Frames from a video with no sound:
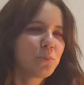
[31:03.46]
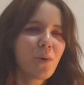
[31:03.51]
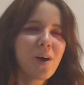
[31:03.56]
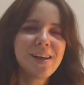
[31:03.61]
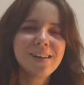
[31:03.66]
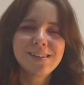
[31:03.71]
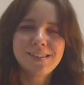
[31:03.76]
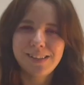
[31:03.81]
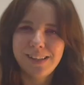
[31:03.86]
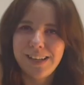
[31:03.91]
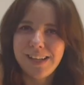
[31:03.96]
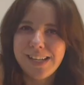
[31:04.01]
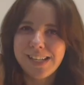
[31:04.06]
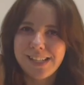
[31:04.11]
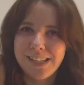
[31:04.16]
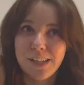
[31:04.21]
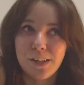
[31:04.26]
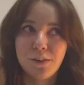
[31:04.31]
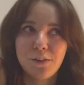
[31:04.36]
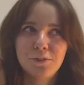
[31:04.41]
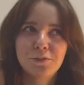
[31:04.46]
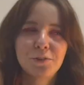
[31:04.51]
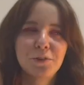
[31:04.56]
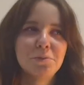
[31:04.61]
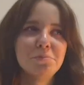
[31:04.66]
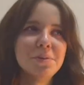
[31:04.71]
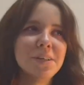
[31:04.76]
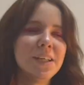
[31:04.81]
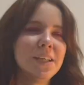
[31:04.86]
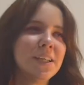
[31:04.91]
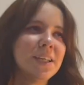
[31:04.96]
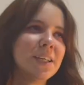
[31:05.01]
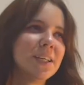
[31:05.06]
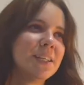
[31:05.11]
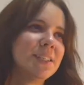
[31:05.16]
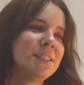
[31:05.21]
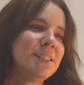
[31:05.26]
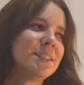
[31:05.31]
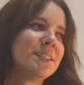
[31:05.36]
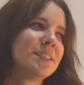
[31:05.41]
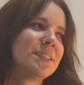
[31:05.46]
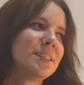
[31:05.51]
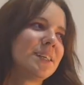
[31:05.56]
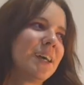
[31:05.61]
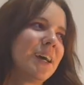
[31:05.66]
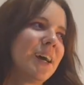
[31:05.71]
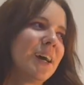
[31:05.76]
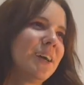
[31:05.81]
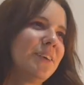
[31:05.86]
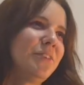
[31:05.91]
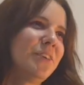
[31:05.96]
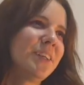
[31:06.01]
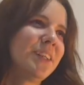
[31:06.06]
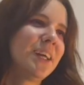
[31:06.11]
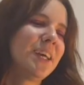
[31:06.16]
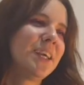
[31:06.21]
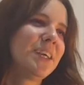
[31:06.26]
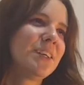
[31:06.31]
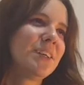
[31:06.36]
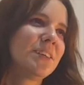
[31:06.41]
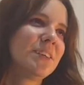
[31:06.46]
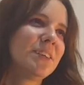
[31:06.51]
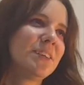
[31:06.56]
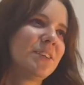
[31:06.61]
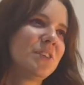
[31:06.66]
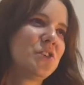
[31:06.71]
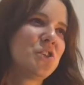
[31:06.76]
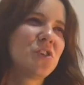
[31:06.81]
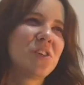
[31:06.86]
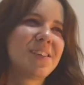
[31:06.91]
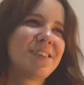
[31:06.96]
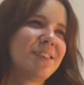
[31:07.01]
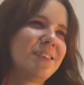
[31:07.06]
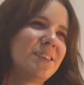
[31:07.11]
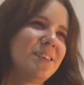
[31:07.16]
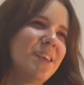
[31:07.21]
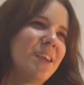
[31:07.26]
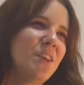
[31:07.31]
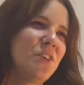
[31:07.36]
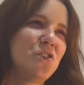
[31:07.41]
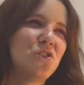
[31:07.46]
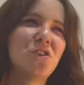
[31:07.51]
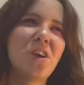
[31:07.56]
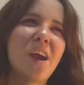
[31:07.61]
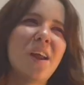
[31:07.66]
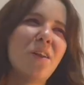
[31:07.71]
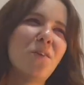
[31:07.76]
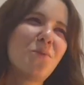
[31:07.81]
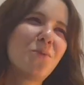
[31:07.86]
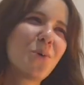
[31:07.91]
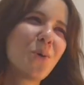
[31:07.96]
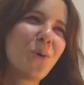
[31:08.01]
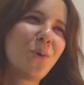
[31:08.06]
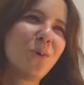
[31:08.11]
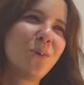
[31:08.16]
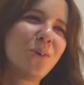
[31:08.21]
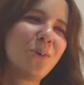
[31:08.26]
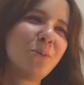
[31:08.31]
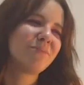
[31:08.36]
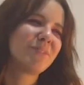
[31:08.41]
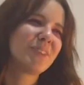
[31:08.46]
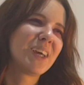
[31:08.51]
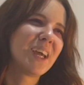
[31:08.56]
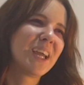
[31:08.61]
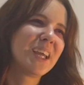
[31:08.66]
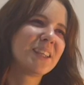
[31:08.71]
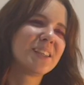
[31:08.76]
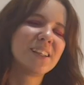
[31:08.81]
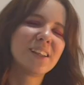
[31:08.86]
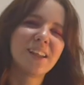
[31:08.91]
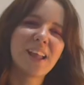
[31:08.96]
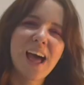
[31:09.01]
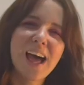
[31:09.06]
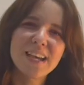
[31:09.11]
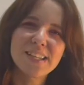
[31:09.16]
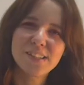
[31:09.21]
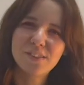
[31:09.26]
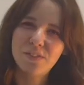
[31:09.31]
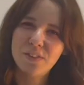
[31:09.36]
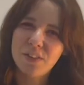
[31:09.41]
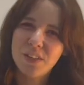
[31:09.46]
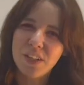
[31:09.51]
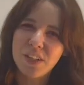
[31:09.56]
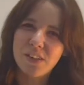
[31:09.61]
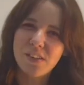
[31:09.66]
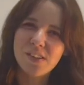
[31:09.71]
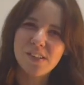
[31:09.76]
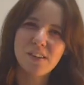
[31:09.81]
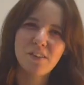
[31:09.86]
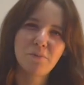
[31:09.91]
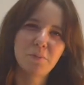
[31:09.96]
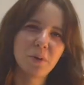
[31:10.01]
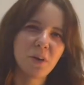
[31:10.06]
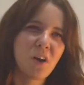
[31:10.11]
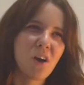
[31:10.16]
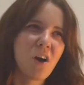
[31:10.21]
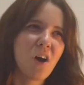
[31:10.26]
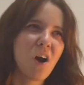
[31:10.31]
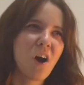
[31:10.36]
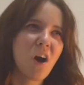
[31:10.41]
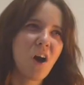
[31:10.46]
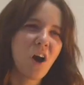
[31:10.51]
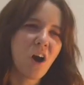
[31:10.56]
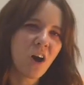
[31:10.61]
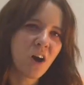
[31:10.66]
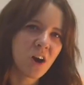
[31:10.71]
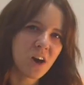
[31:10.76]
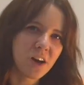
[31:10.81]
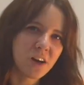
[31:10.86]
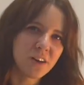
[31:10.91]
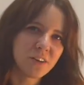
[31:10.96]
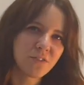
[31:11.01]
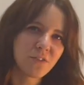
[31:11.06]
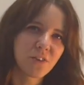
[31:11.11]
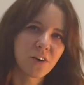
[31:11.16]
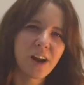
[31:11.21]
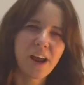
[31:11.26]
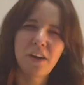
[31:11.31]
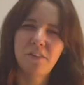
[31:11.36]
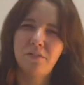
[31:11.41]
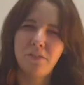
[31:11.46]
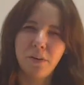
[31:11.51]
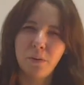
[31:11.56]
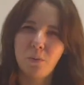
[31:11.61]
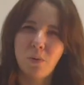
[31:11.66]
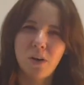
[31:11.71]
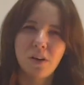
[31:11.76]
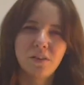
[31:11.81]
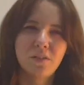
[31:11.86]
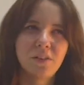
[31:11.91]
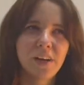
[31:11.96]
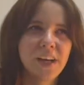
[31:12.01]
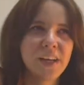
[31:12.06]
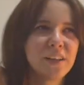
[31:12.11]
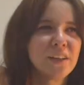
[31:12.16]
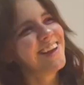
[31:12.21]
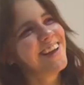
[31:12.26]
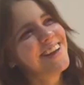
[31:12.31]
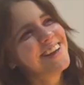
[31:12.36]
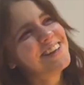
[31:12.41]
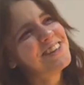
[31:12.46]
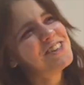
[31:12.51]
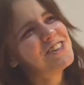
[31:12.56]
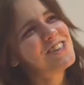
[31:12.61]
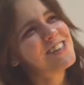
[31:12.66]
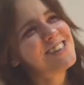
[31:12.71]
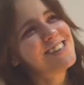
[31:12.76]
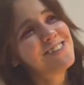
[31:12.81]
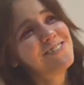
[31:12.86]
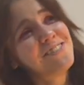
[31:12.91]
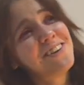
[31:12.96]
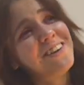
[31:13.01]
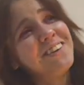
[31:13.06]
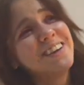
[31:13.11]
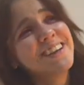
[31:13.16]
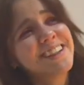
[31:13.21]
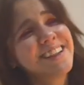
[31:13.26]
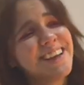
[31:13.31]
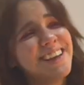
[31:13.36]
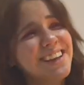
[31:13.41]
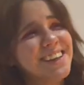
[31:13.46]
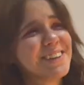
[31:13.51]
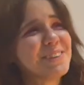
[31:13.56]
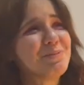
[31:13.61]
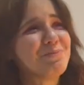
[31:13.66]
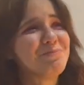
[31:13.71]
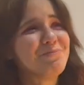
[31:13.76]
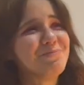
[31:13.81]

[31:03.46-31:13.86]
was easier for me. And I feel like just in general, like the last few years have been hard for everyone, right? And it's just a very like